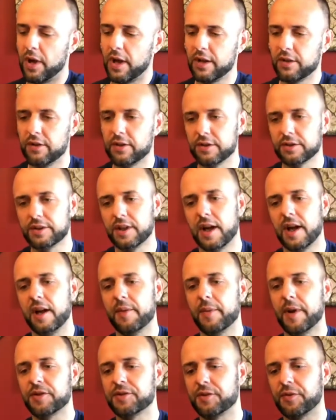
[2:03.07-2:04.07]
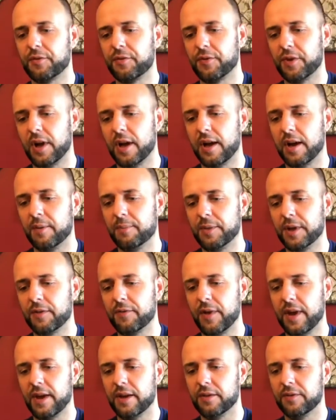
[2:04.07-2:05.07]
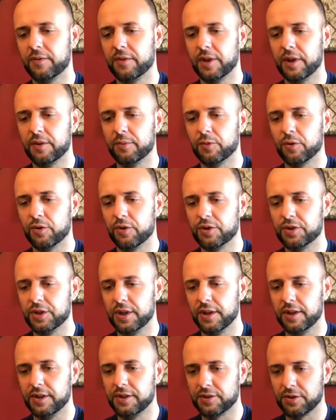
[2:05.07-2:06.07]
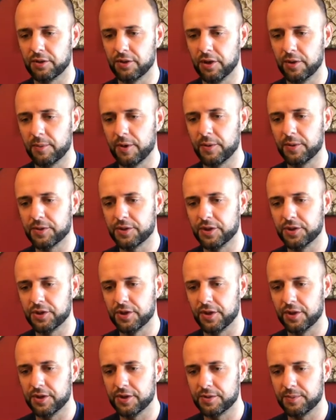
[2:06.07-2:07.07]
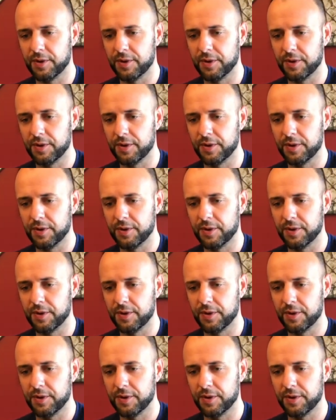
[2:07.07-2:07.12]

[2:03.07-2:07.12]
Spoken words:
a long time. I was a big fan of Glenmorangie, at least early in my whiskey journeys.